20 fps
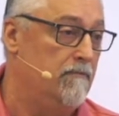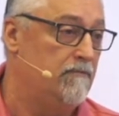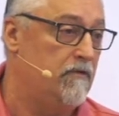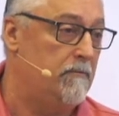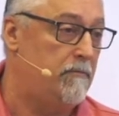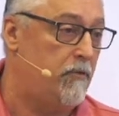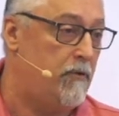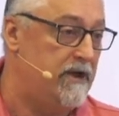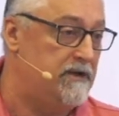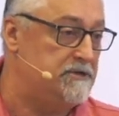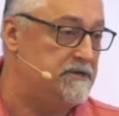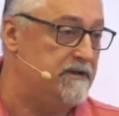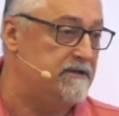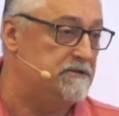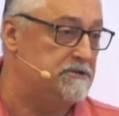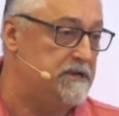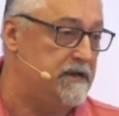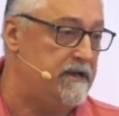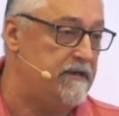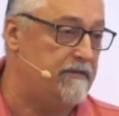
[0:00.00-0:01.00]
for
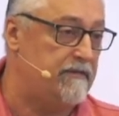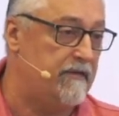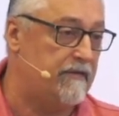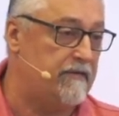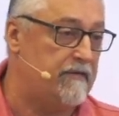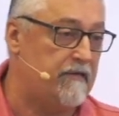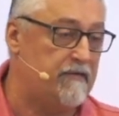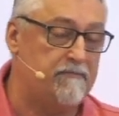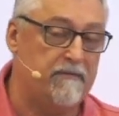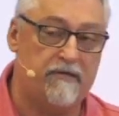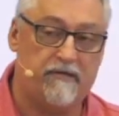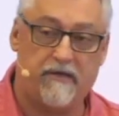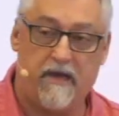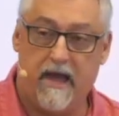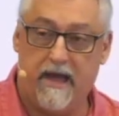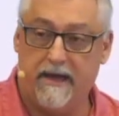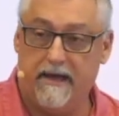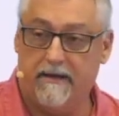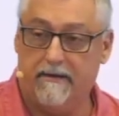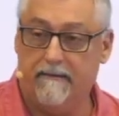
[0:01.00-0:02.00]
preaching Jesus as
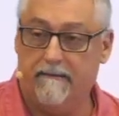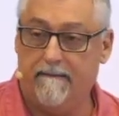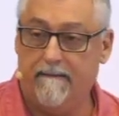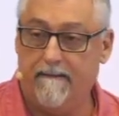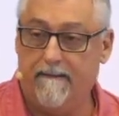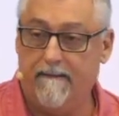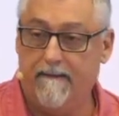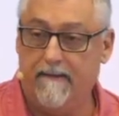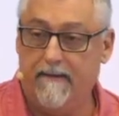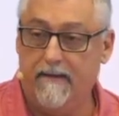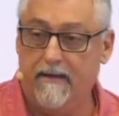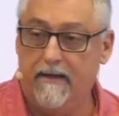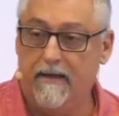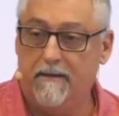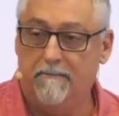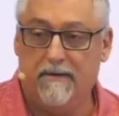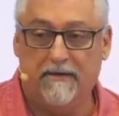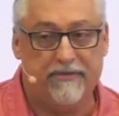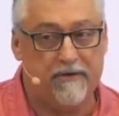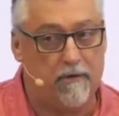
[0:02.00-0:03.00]
Messiah.
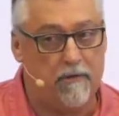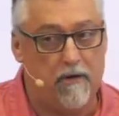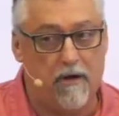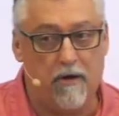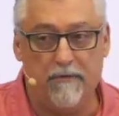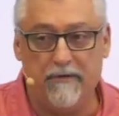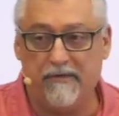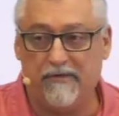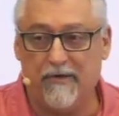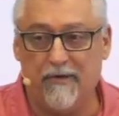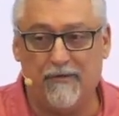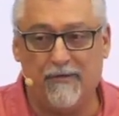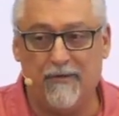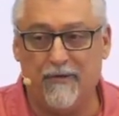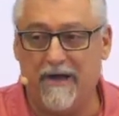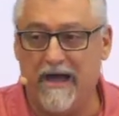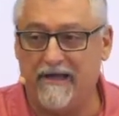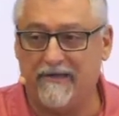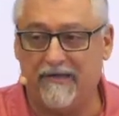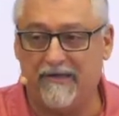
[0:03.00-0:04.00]
But there were always those who
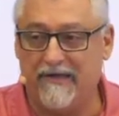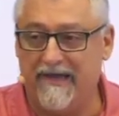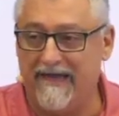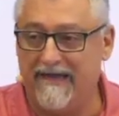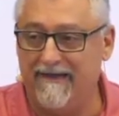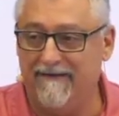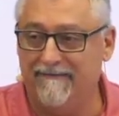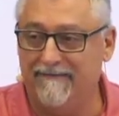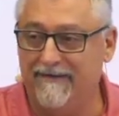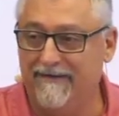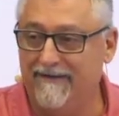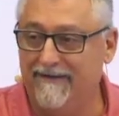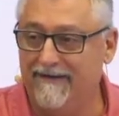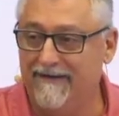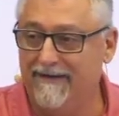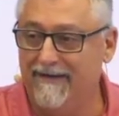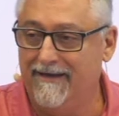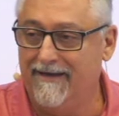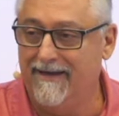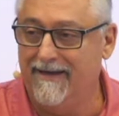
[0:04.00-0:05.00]
got saved.
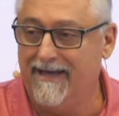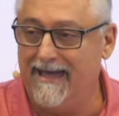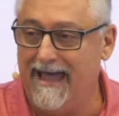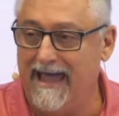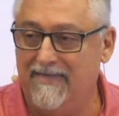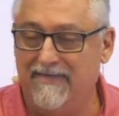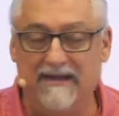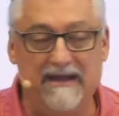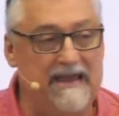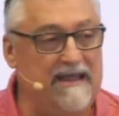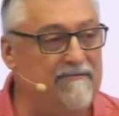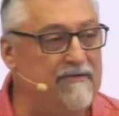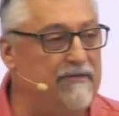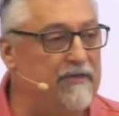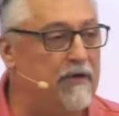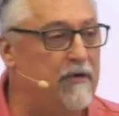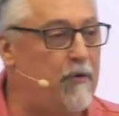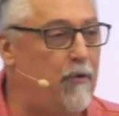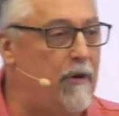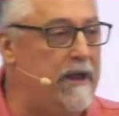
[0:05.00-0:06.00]
And then even
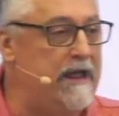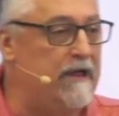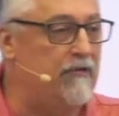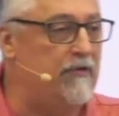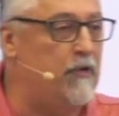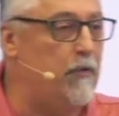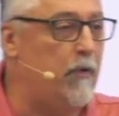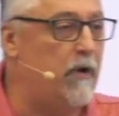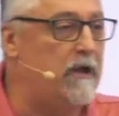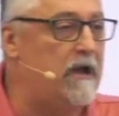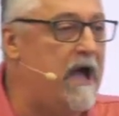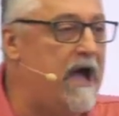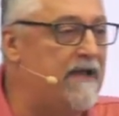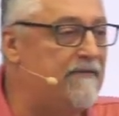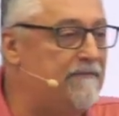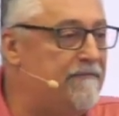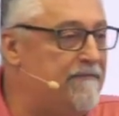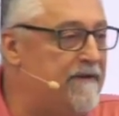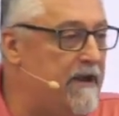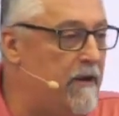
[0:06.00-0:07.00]
the Greeks who were
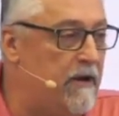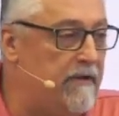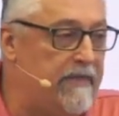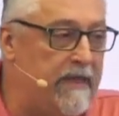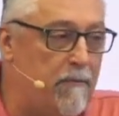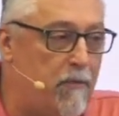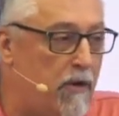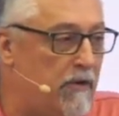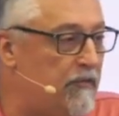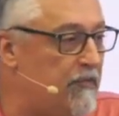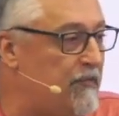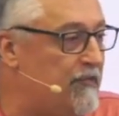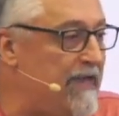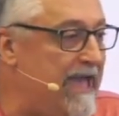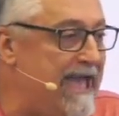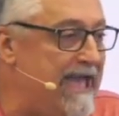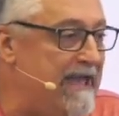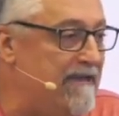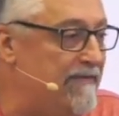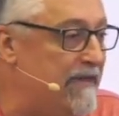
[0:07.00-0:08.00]
God fearing, they weren't
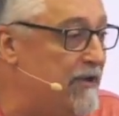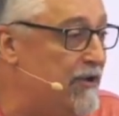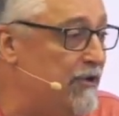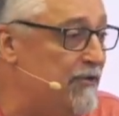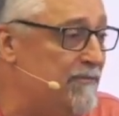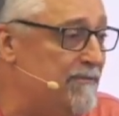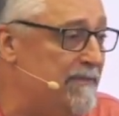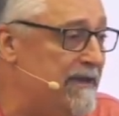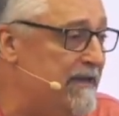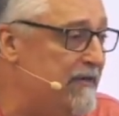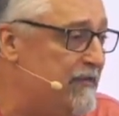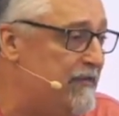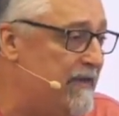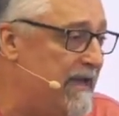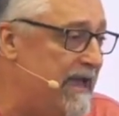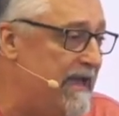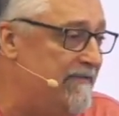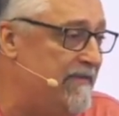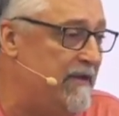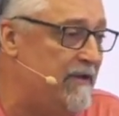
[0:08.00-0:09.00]
saved, they couldn't be
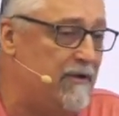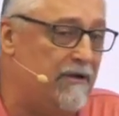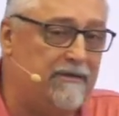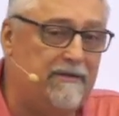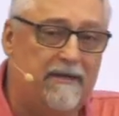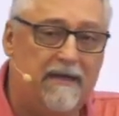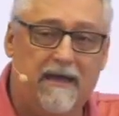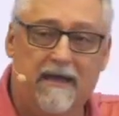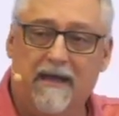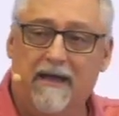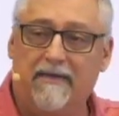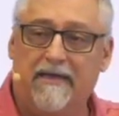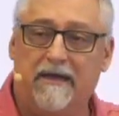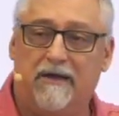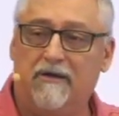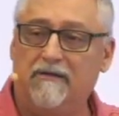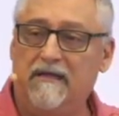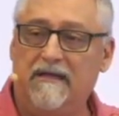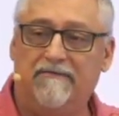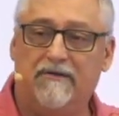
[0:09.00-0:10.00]
saved, they couldn't, they
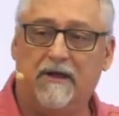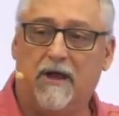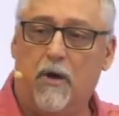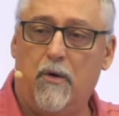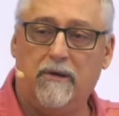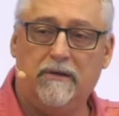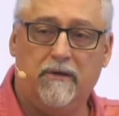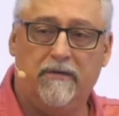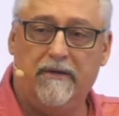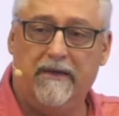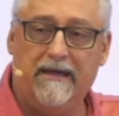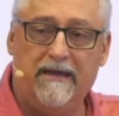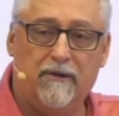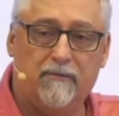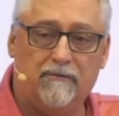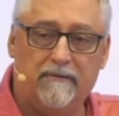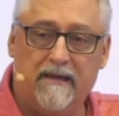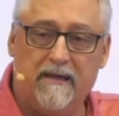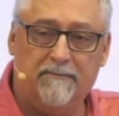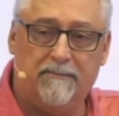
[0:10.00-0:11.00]
couldn't even go into the
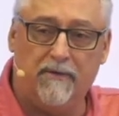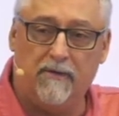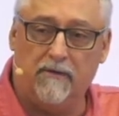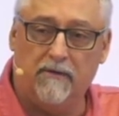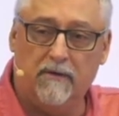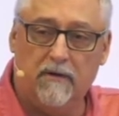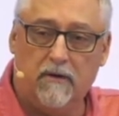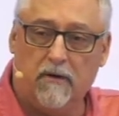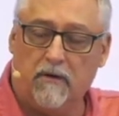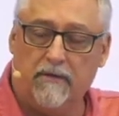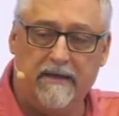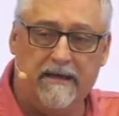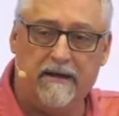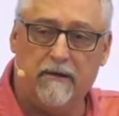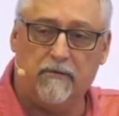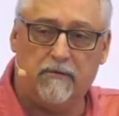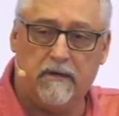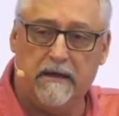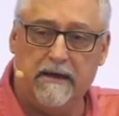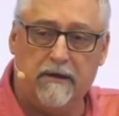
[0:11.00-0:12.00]
inner temple or the
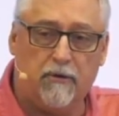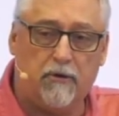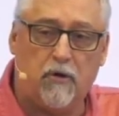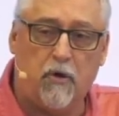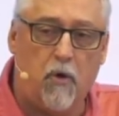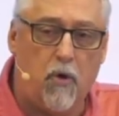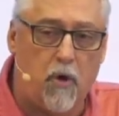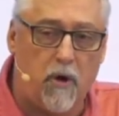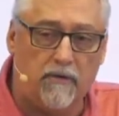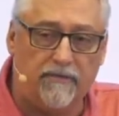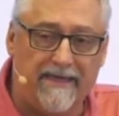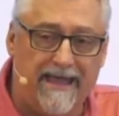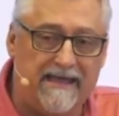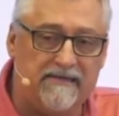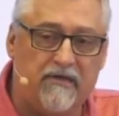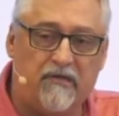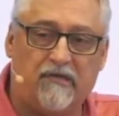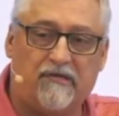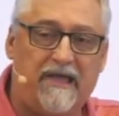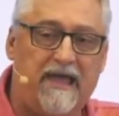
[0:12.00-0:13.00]
inner, inner court, they
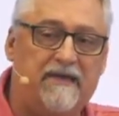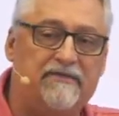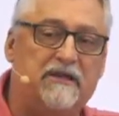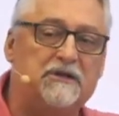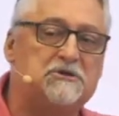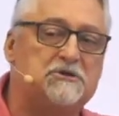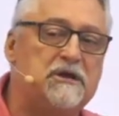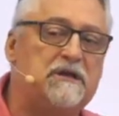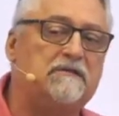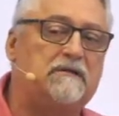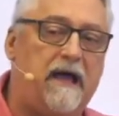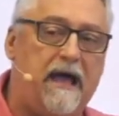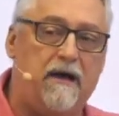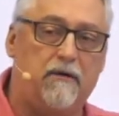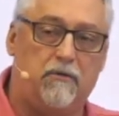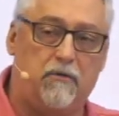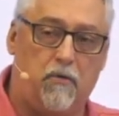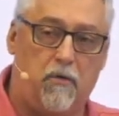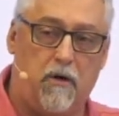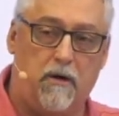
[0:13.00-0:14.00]
had to stay in the
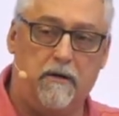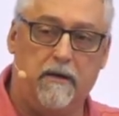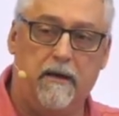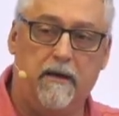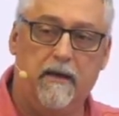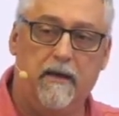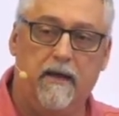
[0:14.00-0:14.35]
Gentile court.